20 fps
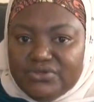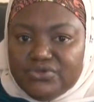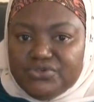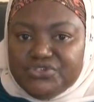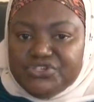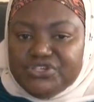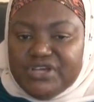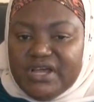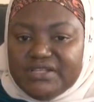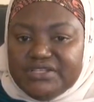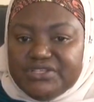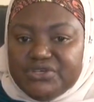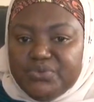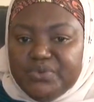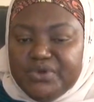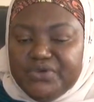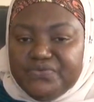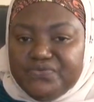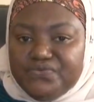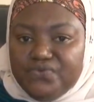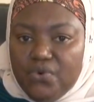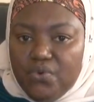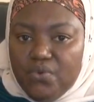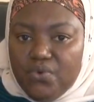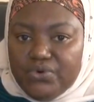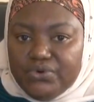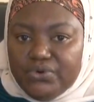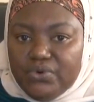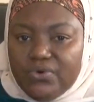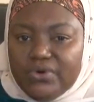to chart a way
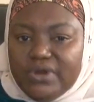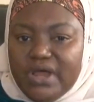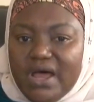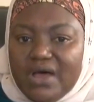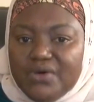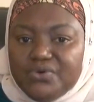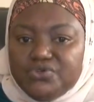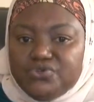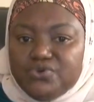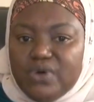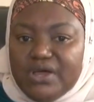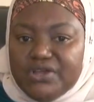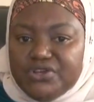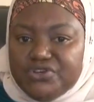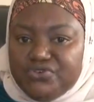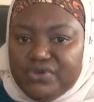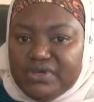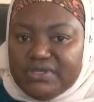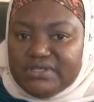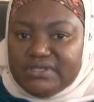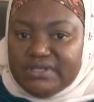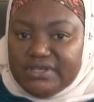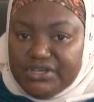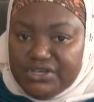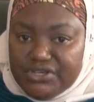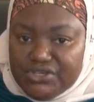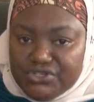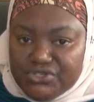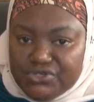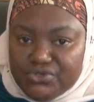forward on how to address the
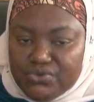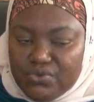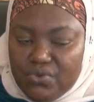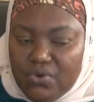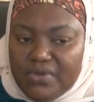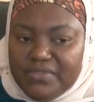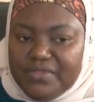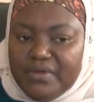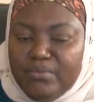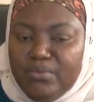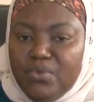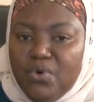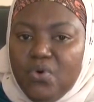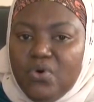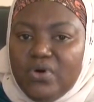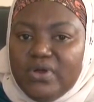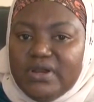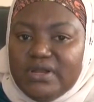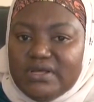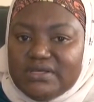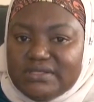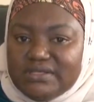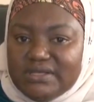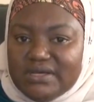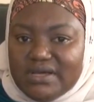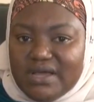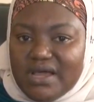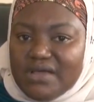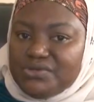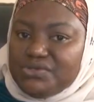issue on a more
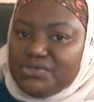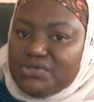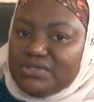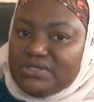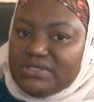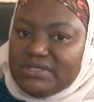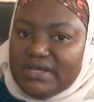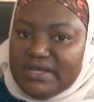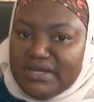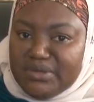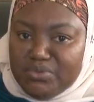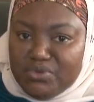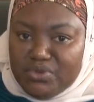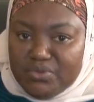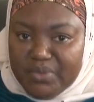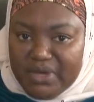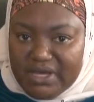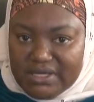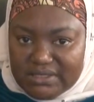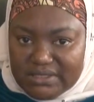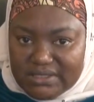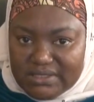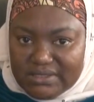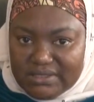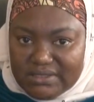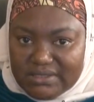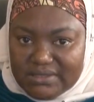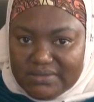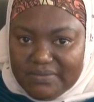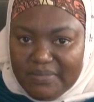holistic and sustainable
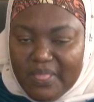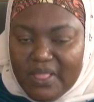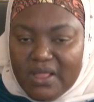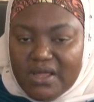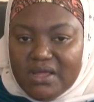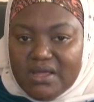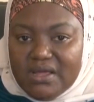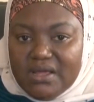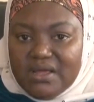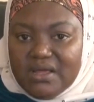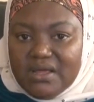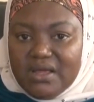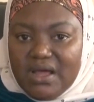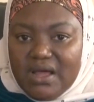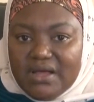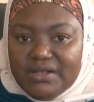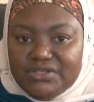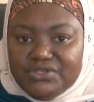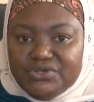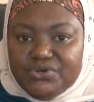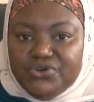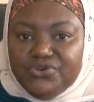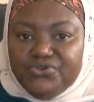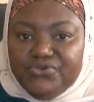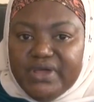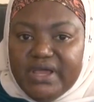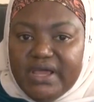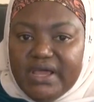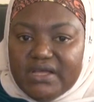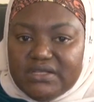basis and to
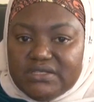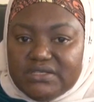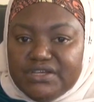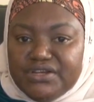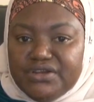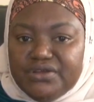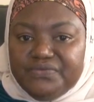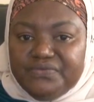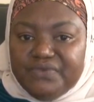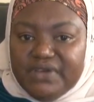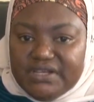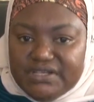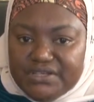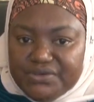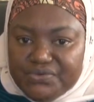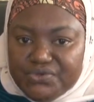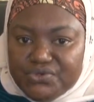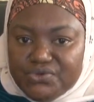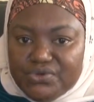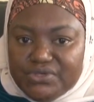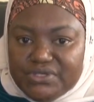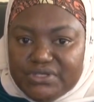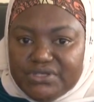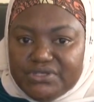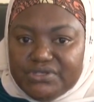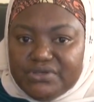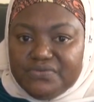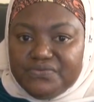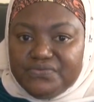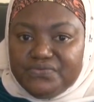create innovative
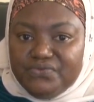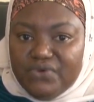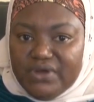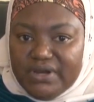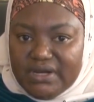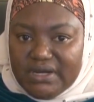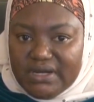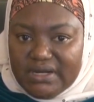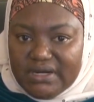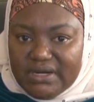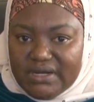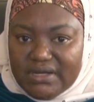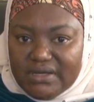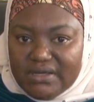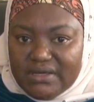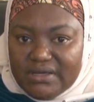sources of funding.